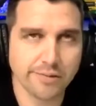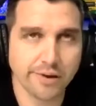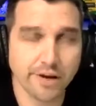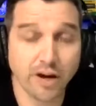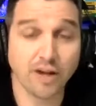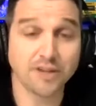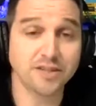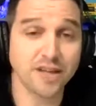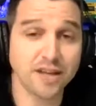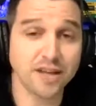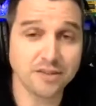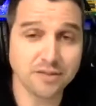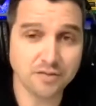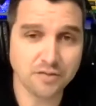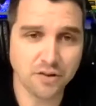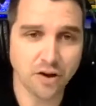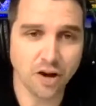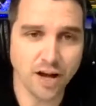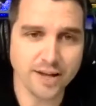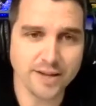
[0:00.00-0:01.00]

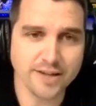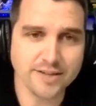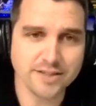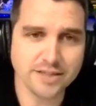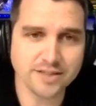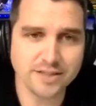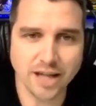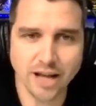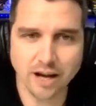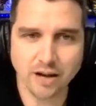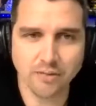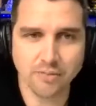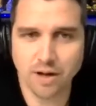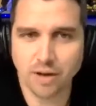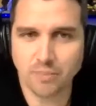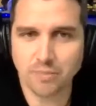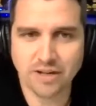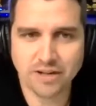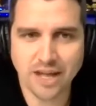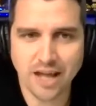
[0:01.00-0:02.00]
identifiers is that
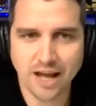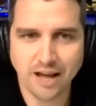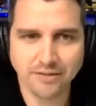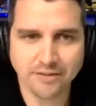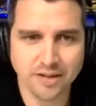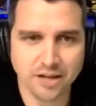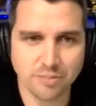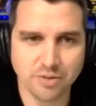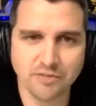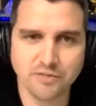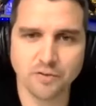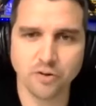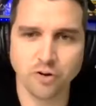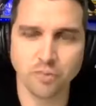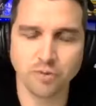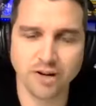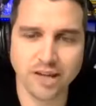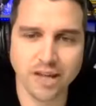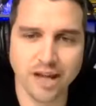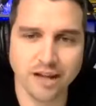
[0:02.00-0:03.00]
I'm an accountant. I'm a
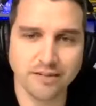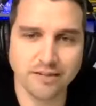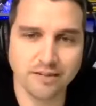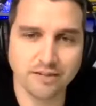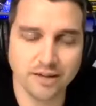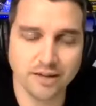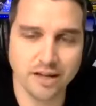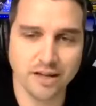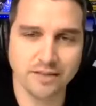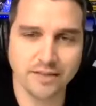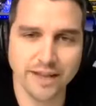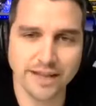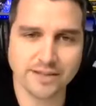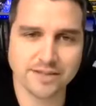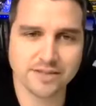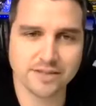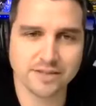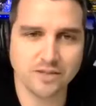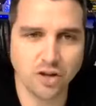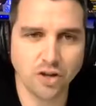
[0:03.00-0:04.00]
former accountant, and
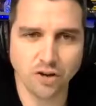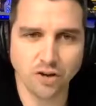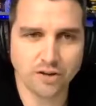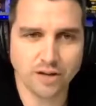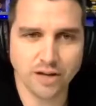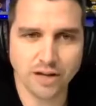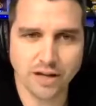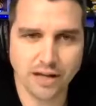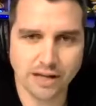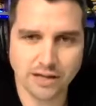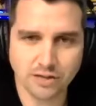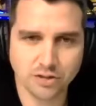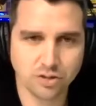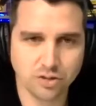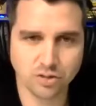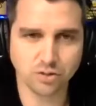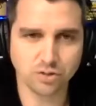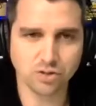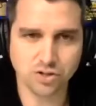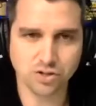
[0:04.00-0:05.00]
that's not
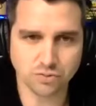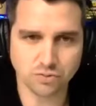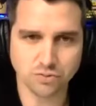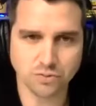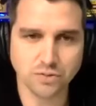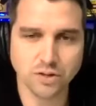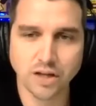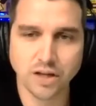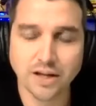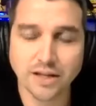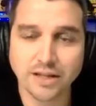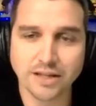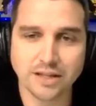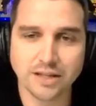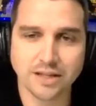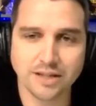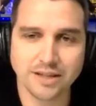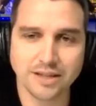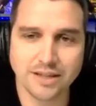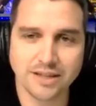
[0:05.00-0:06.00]
usual
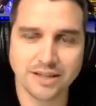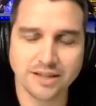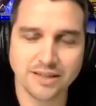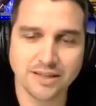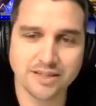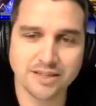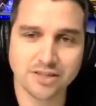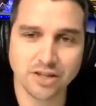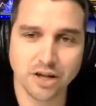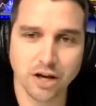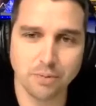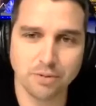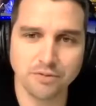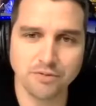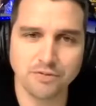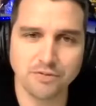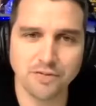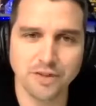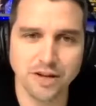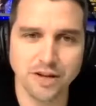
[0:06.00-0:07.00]
in this type
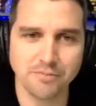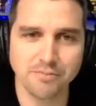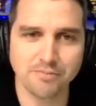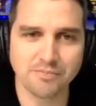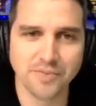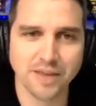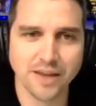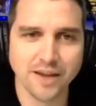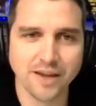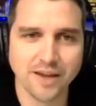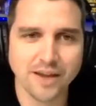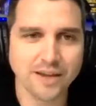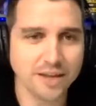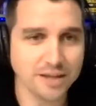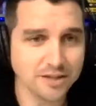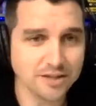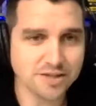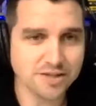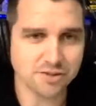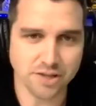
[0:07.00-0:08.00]
of
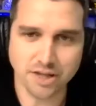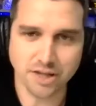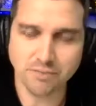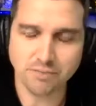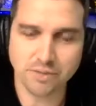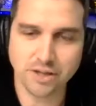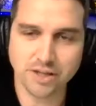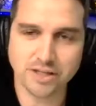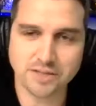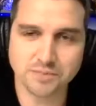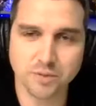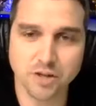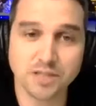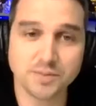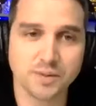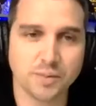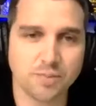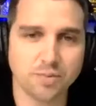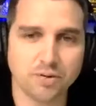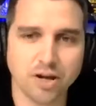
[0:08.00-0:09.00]
industry, because most
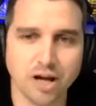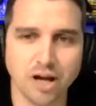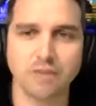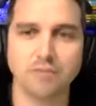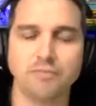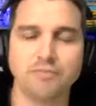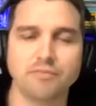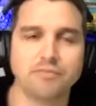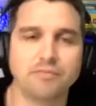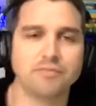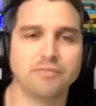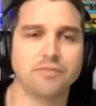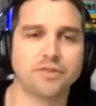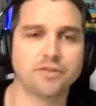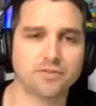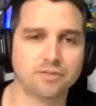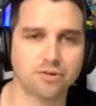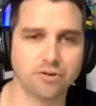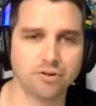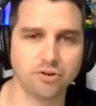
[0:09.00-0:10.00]
people come
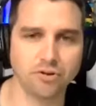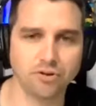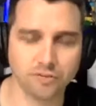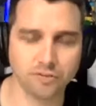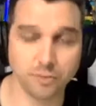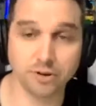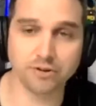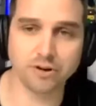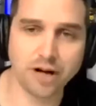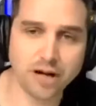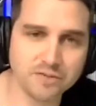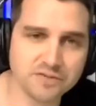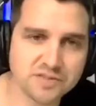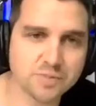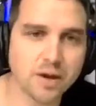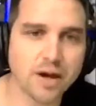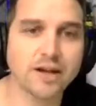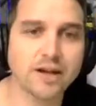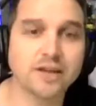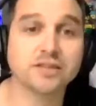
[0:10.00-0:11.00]
through from a creative
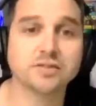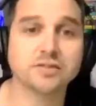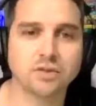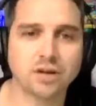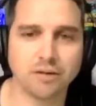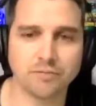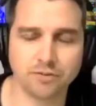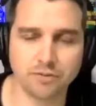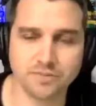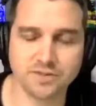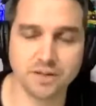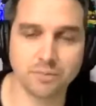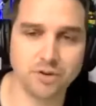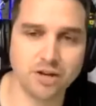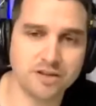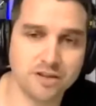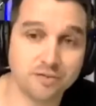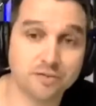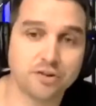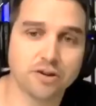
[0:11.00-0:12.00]
space or come from somewhere
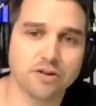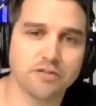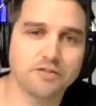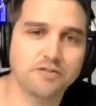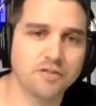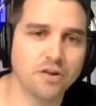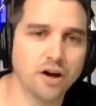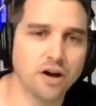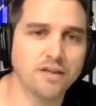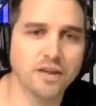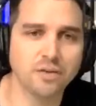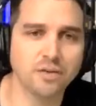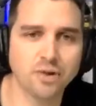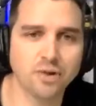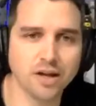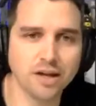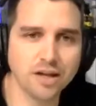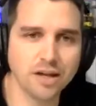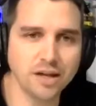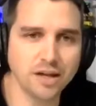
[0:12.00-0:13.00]
different and find their
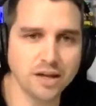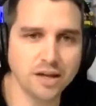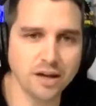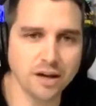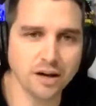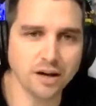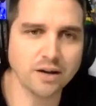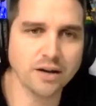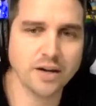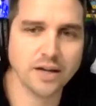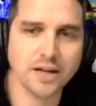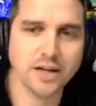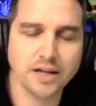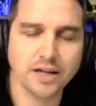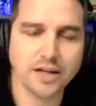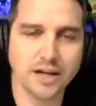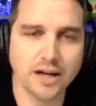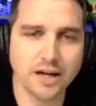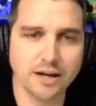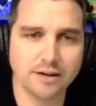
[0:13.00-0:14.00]
way here.
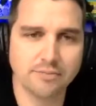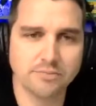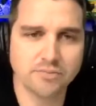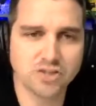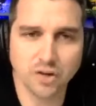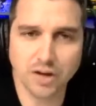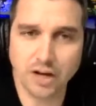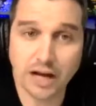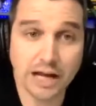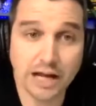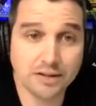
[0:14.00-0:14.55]
So I